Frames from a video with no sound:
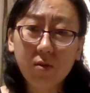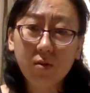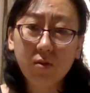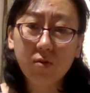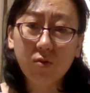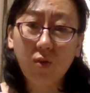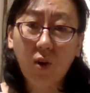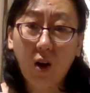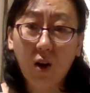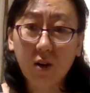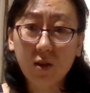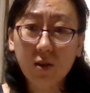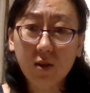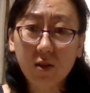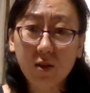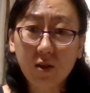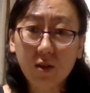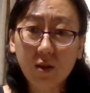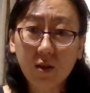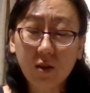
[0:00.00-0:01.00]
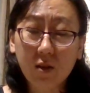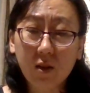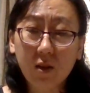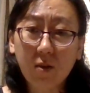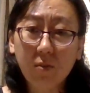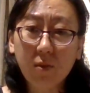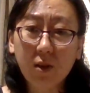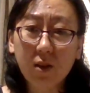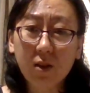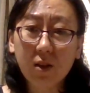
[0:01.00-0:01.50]
rot. It
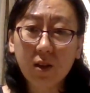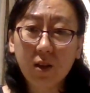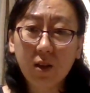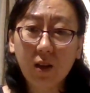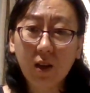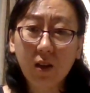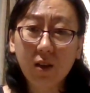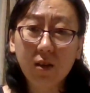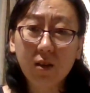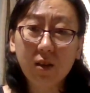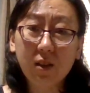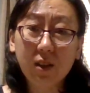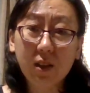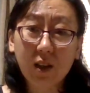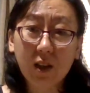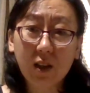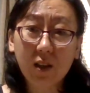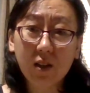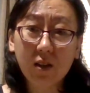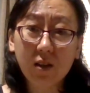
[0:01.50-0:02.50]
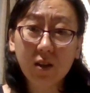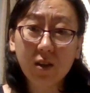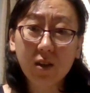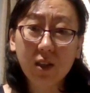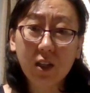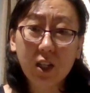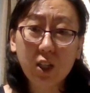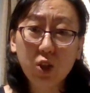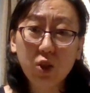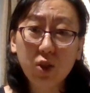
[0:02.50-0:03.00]
means the
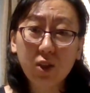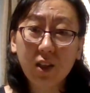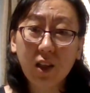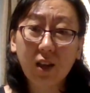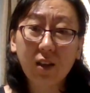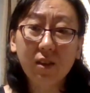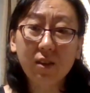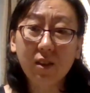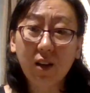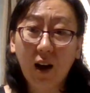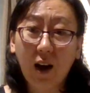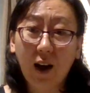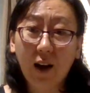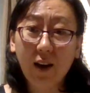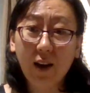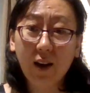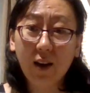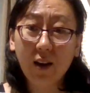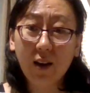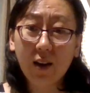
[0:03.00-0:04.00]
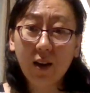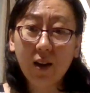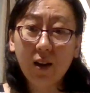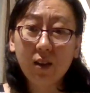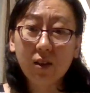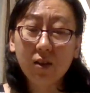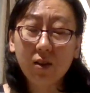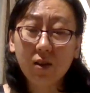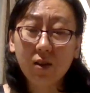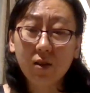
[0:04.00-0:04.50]
tissues can die,
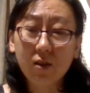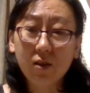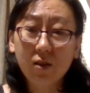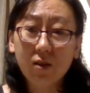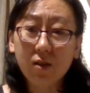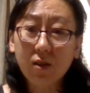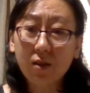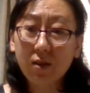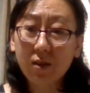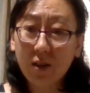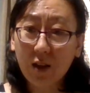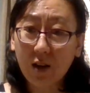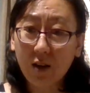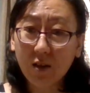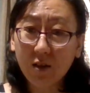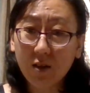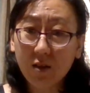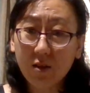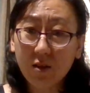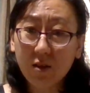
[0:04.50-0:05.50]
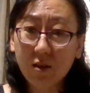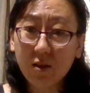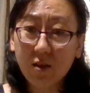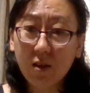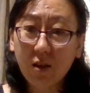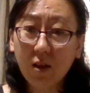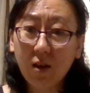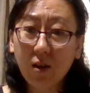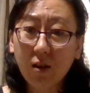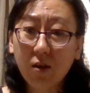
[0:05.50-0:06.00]
the cells
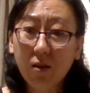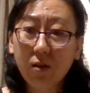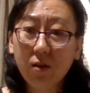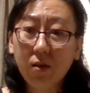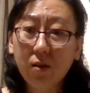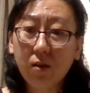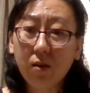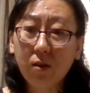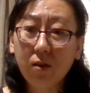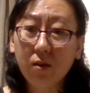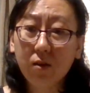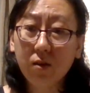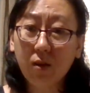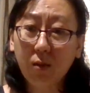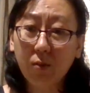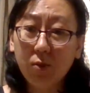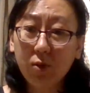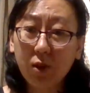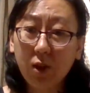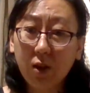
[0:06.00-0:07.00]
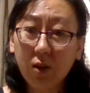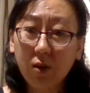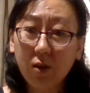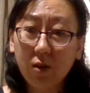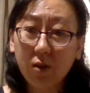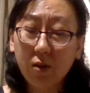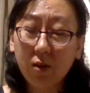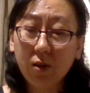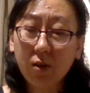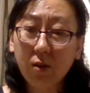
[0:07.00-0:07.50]
come together.
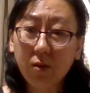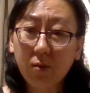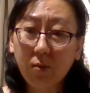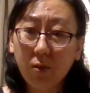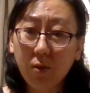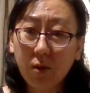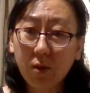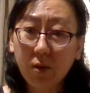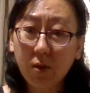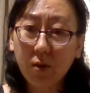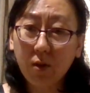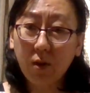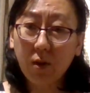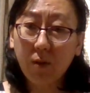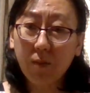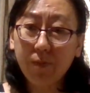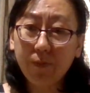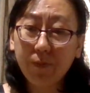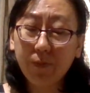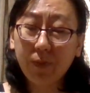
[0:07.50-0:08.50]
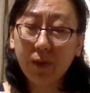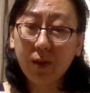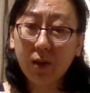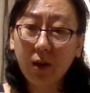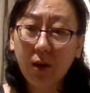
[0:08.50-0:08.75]
When